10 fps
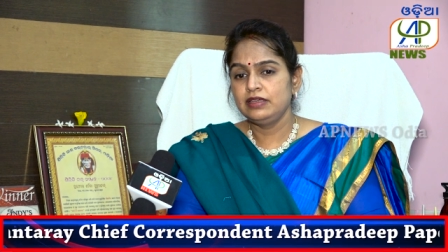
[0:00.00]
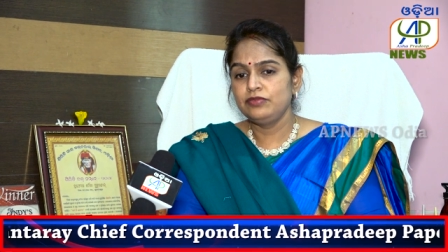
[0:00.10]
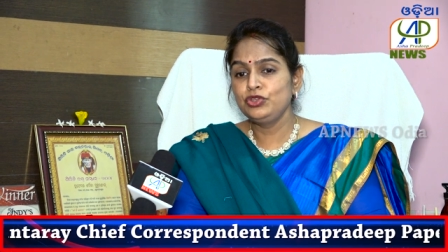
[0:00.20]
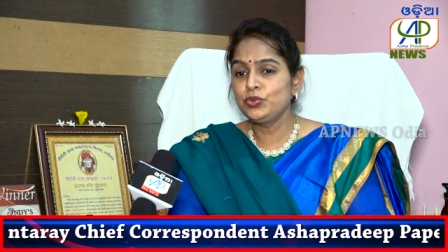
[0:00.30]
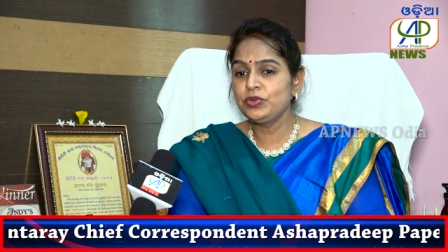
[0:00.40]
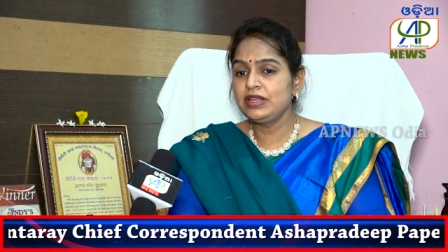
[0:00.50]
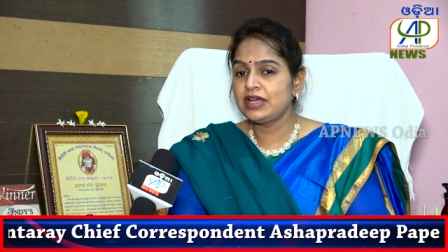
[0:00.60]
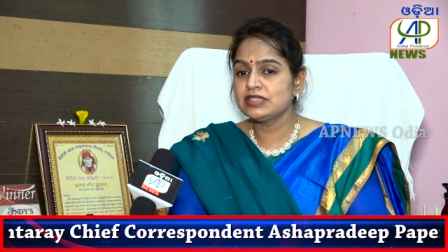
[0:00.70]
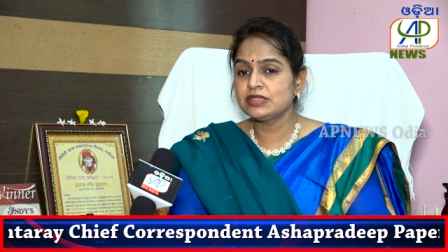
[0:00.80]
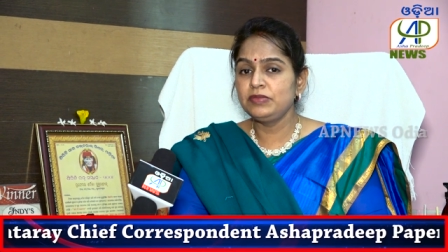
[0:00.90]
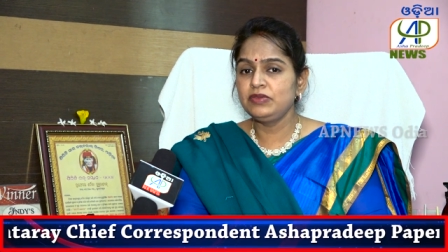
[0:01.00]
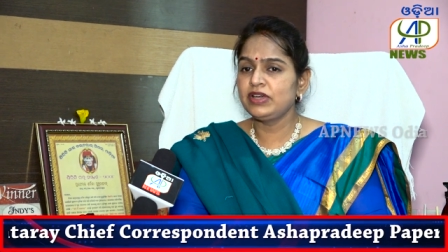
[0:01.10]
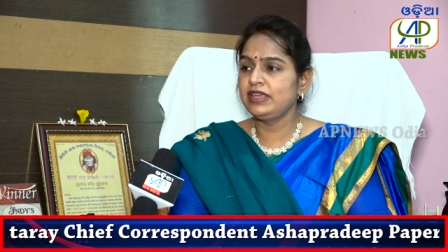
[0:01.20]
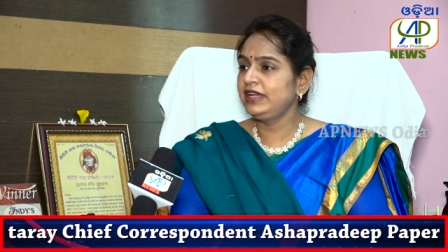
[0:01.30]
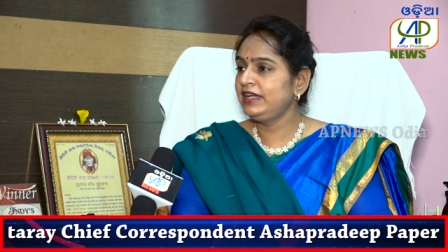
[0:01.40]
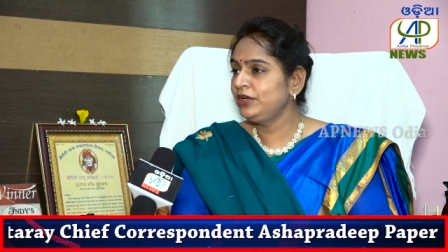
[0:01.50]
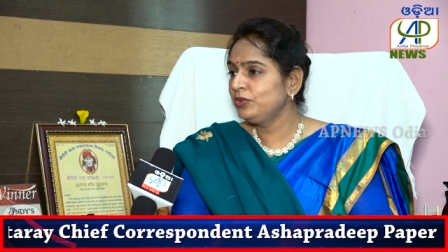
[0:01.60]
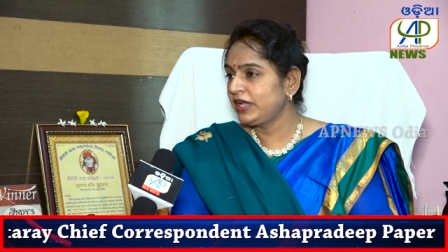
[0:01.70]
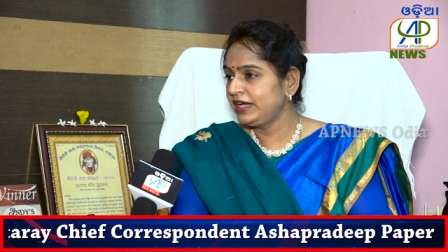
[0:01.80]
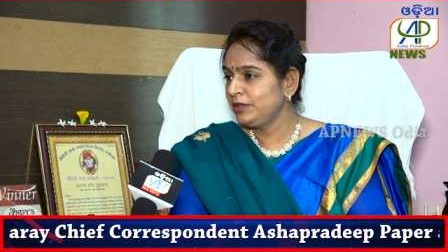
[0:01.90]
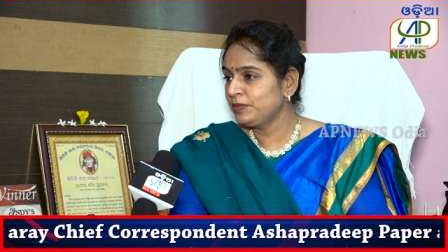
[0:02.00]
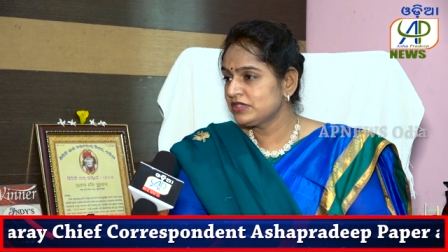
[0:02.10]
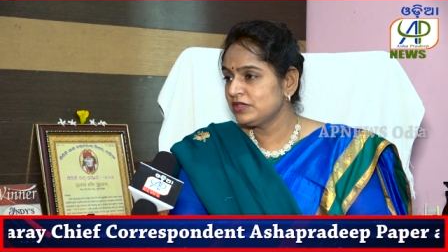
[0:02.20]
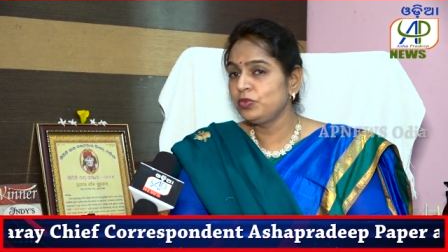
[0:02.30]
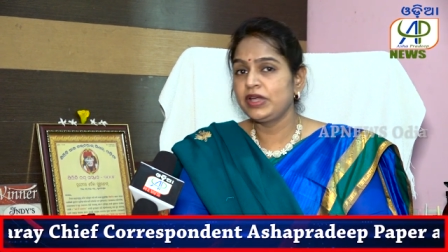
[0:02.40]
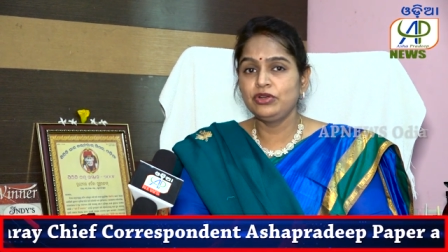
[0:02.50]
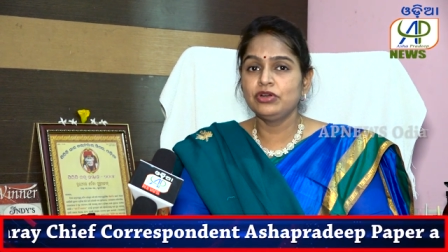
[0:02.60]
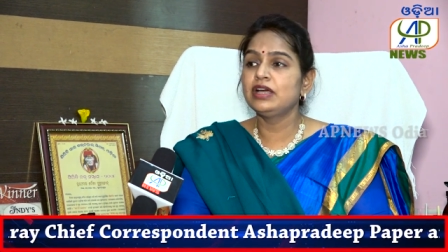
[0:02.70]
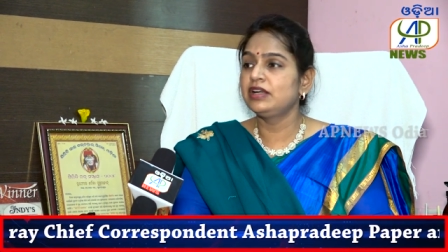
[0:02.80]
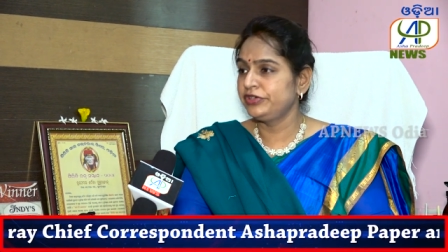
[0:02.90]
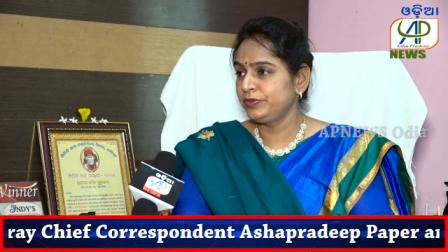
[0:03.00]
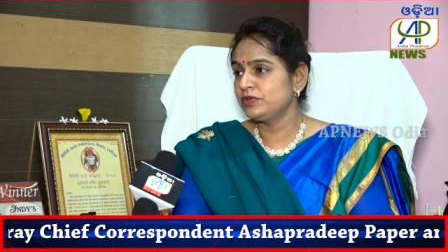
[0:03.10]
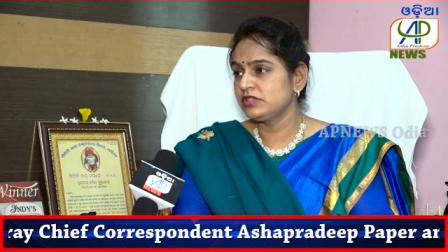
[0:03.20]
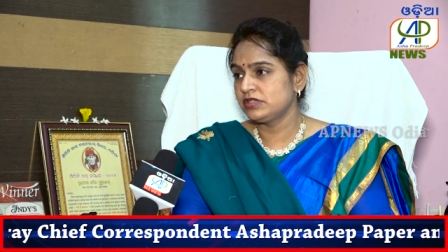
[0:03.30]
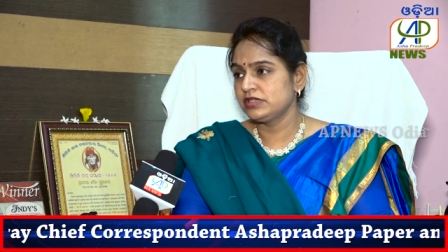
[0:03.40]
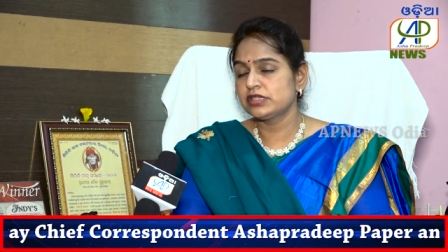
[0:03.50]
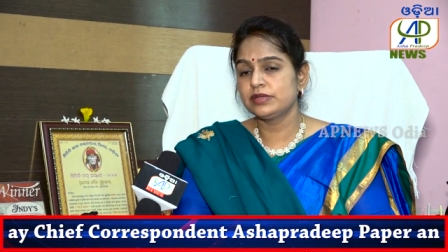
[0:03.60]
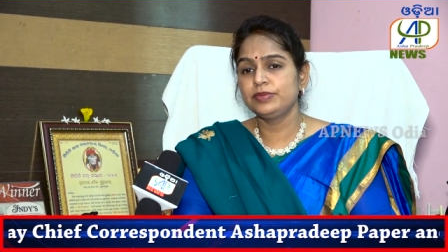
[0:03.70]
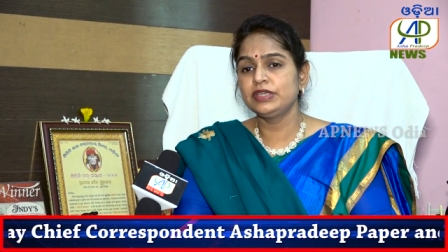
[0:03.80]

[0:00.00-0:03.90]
You will ask me why 80 to 90%, why not 100%?